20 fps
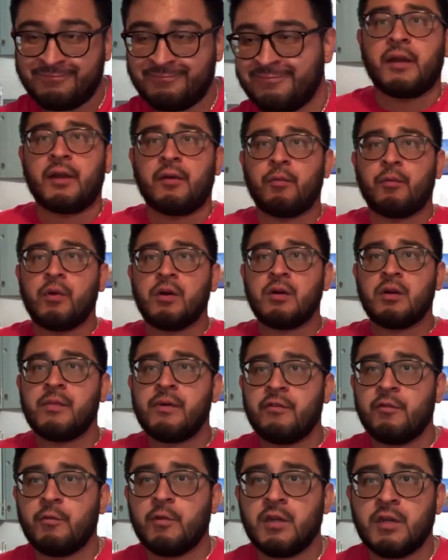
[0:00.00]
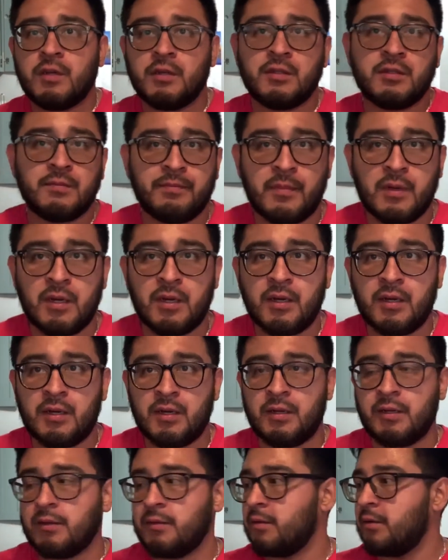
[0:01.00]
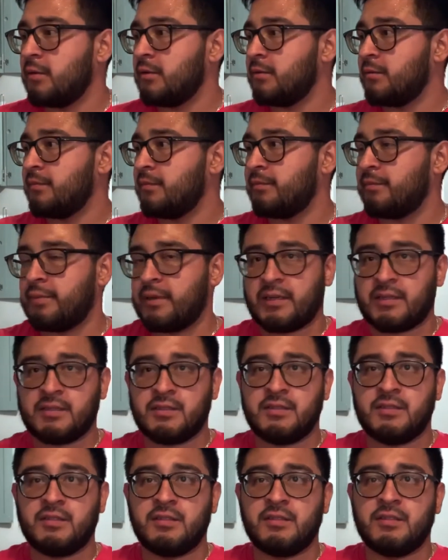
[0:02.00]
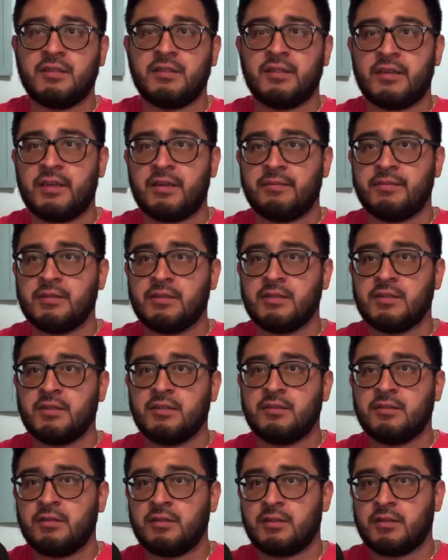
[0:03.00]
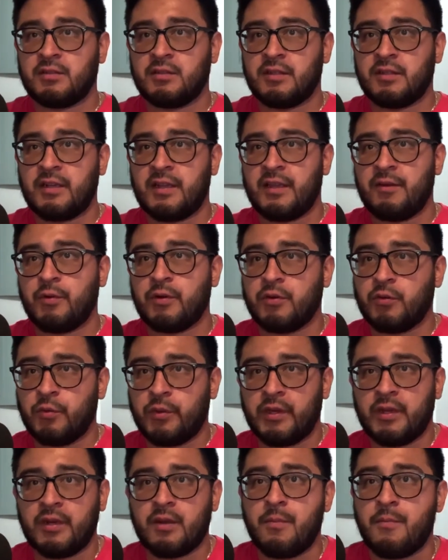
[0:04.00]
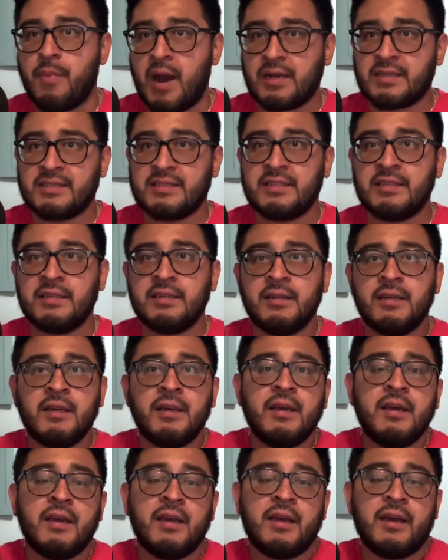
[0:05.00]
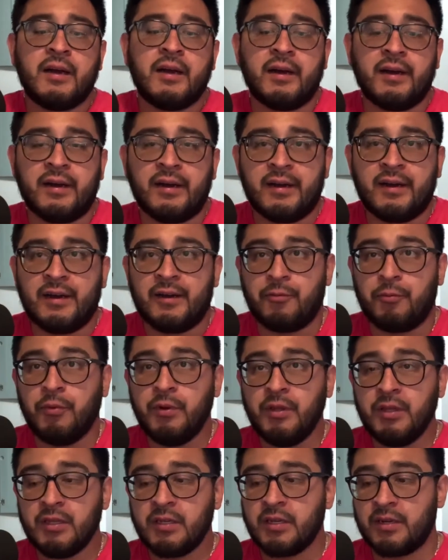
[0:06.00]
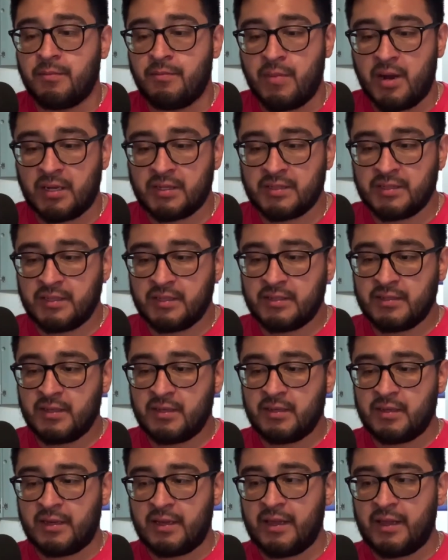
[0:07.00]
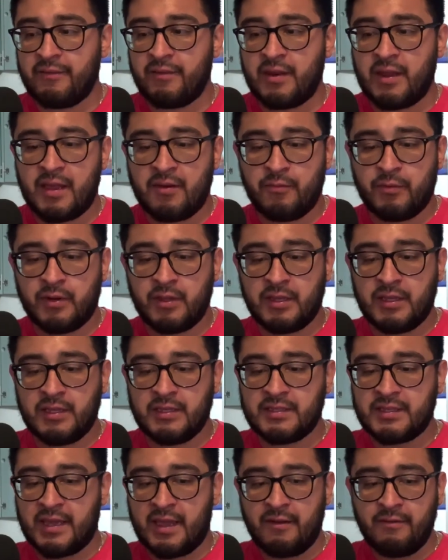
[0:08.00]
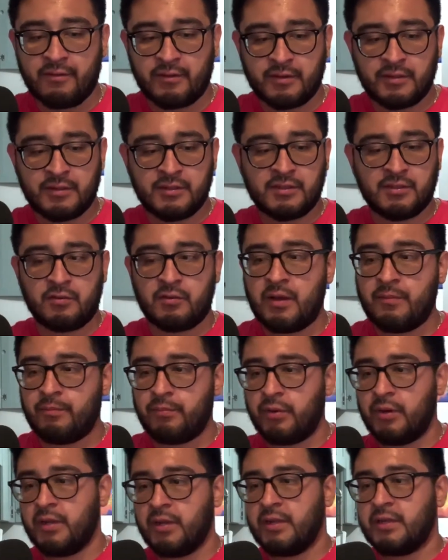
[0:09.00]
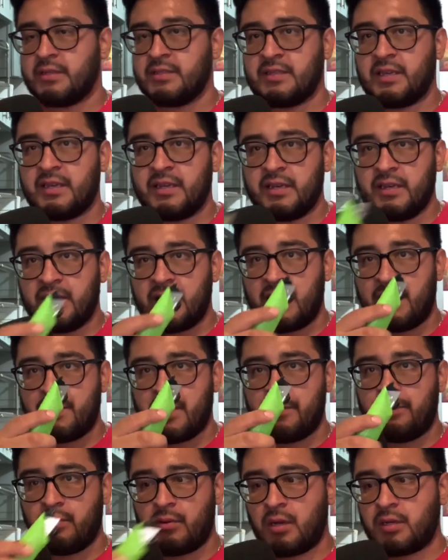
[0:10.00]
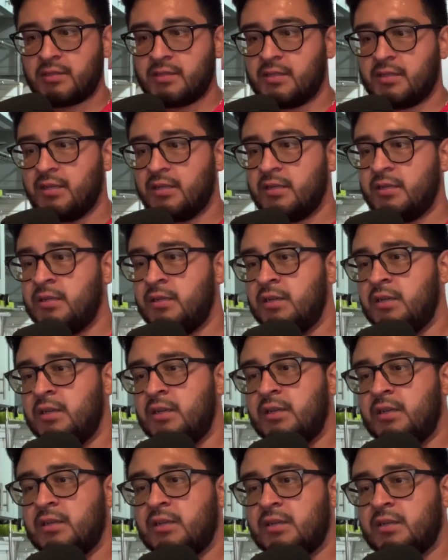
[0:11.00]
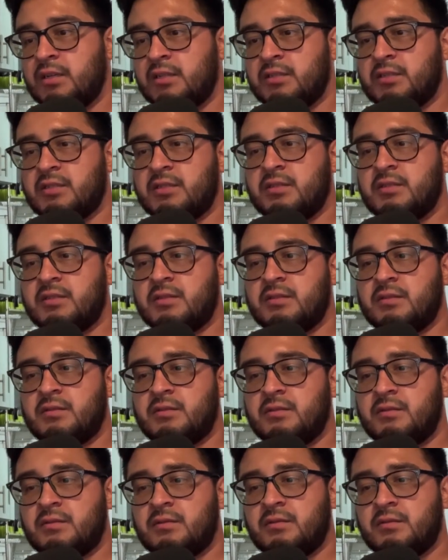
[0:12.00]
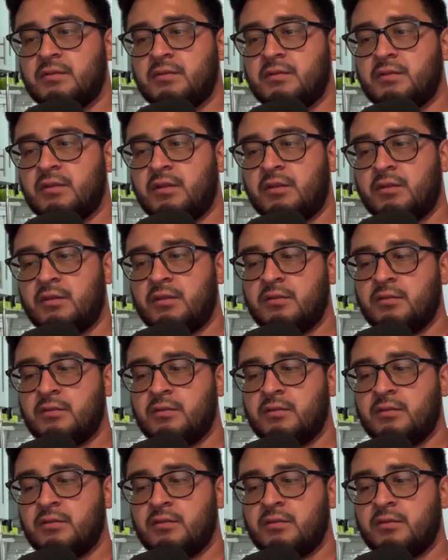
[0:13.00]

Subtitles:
Welcome everyone back to the episode. Today we're doing an unboxing. A really good unboxing. I haven't had one of these ever, so I'm pretty excited. Got my box cutter, cause yellow.